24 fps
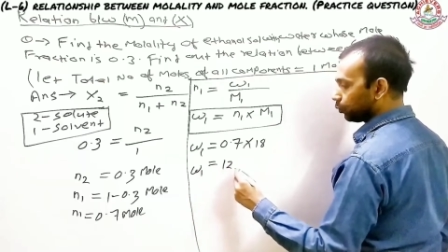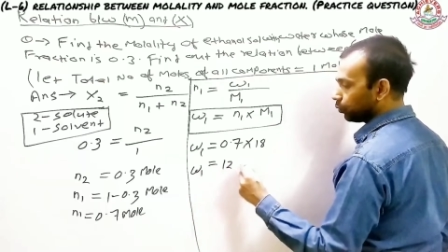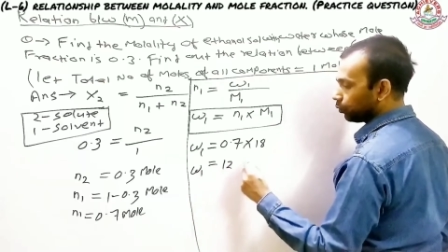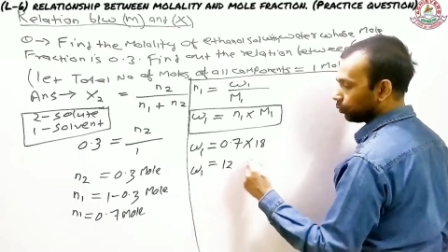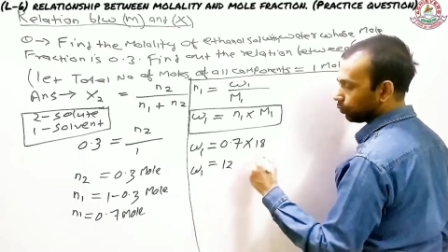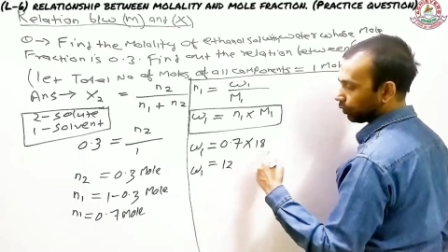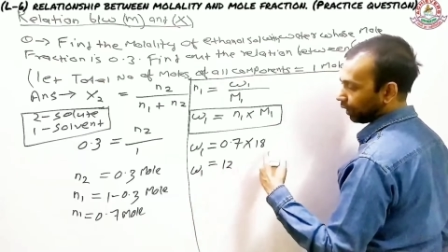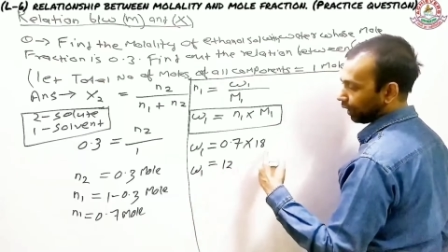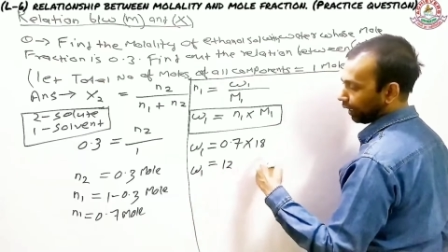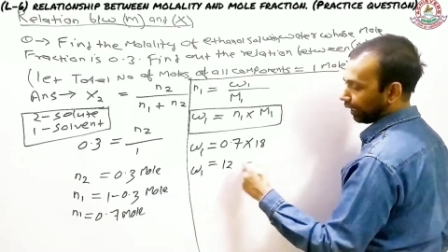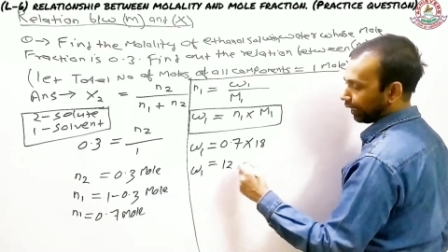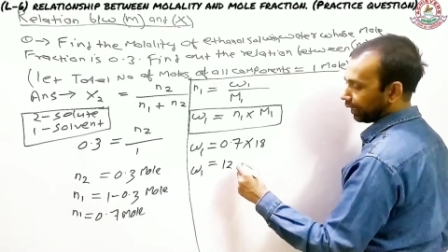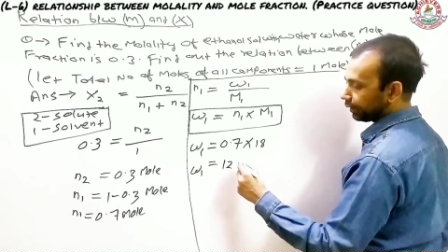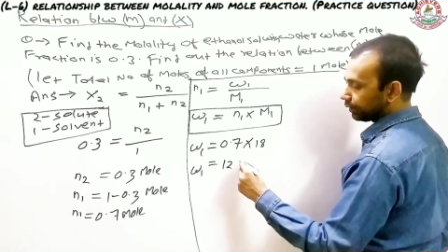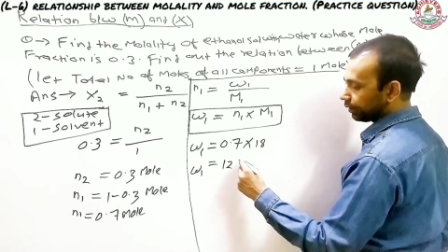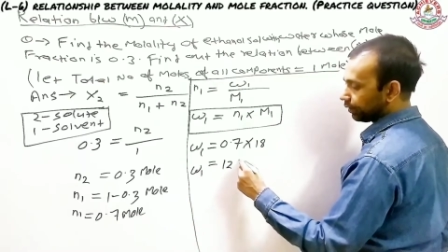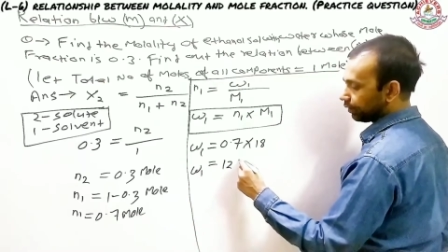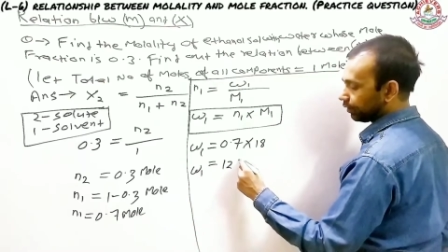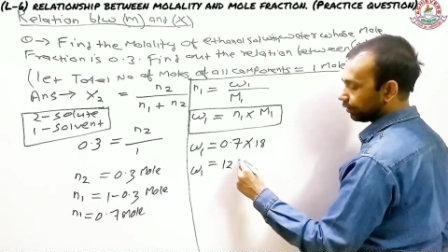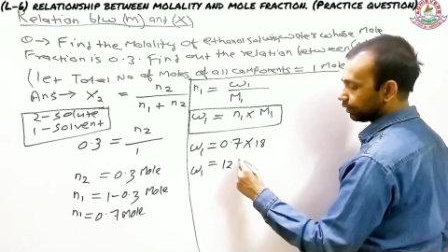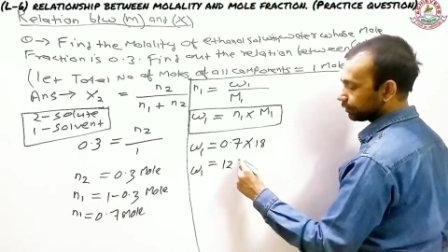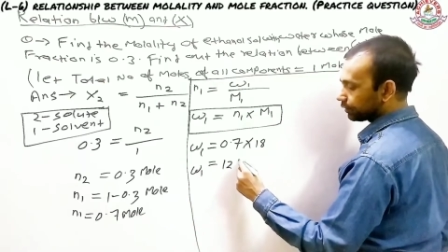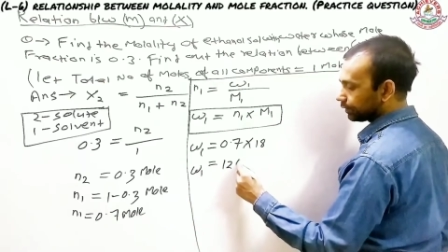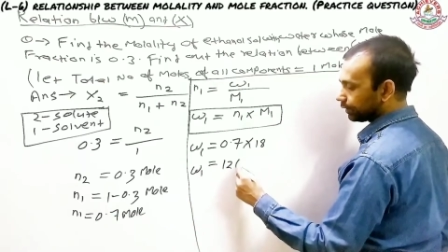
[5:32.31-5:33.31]
2
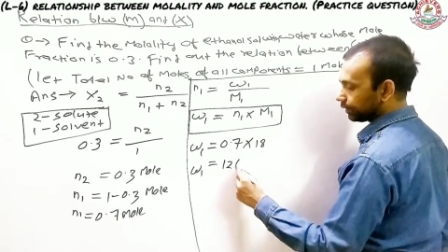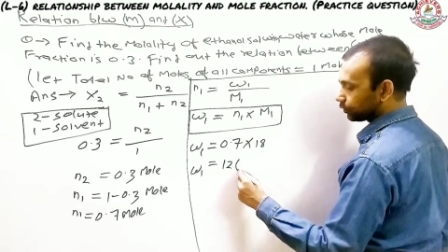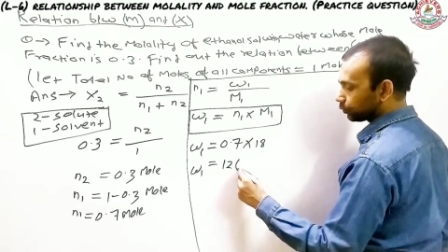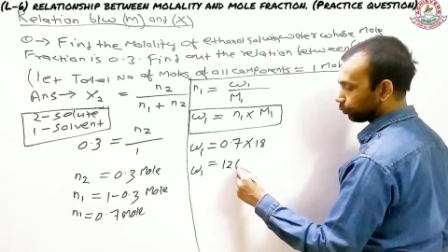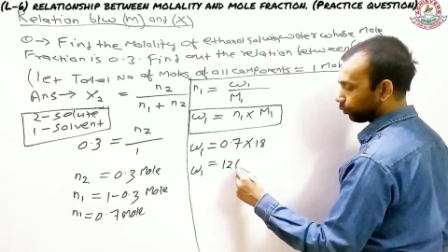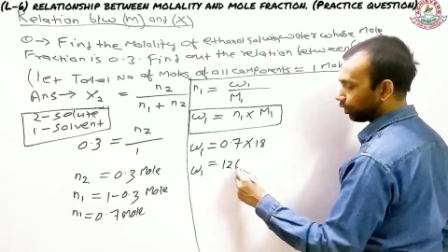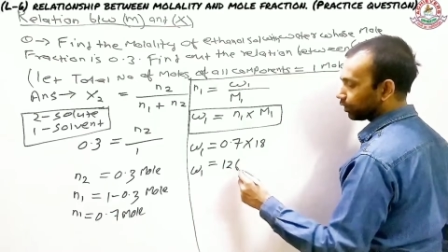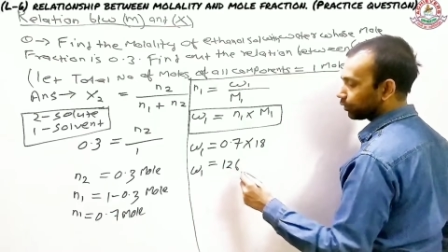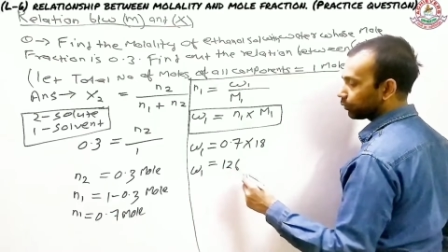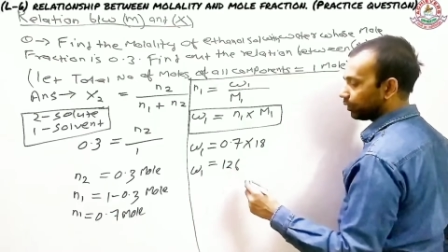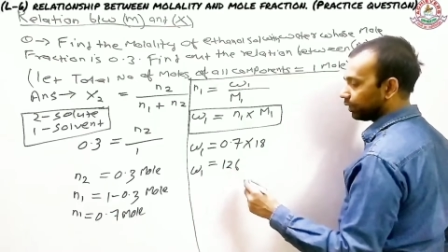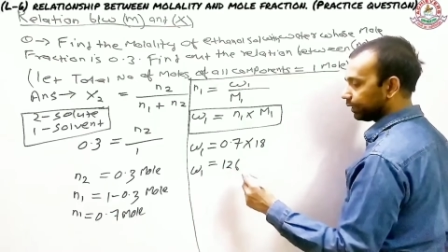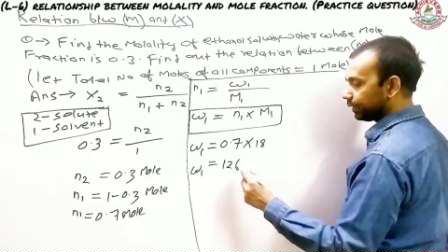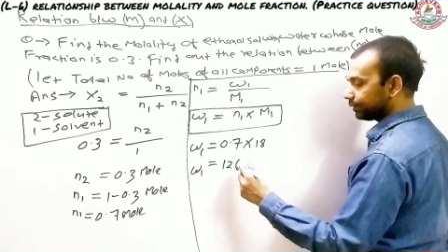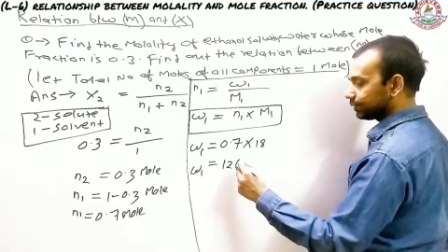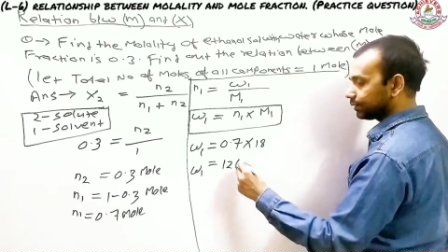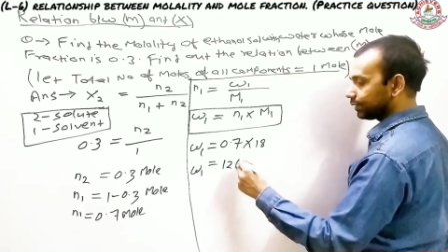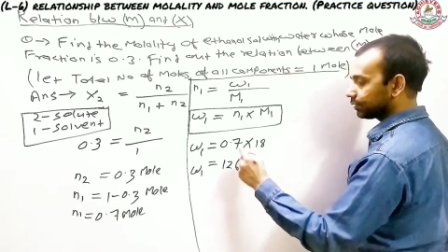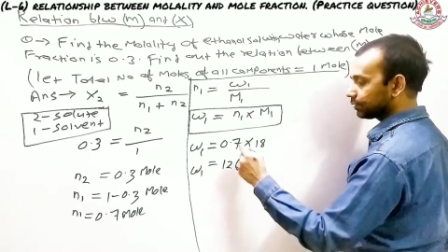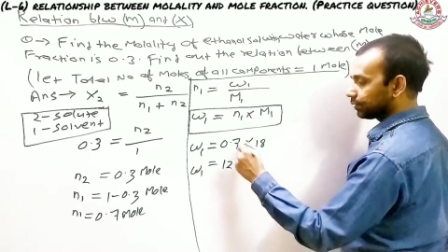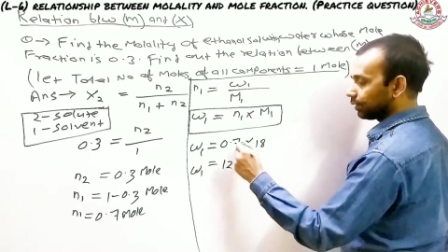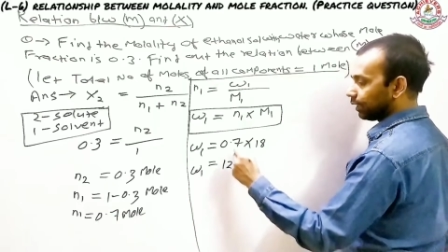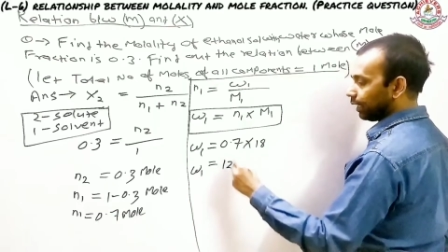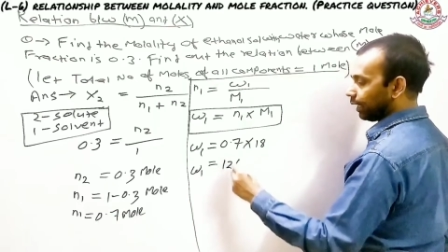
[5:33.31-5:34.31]
and 6,
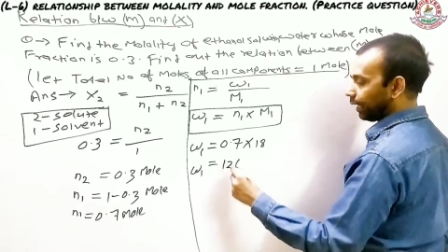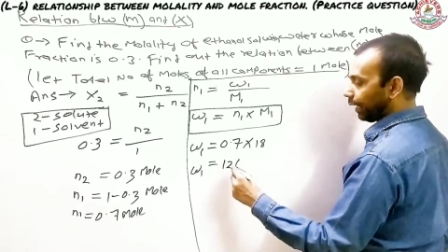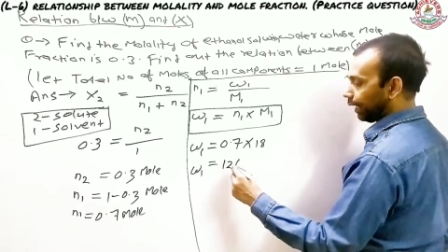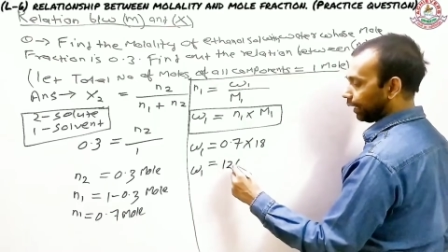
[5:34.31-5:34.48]
126,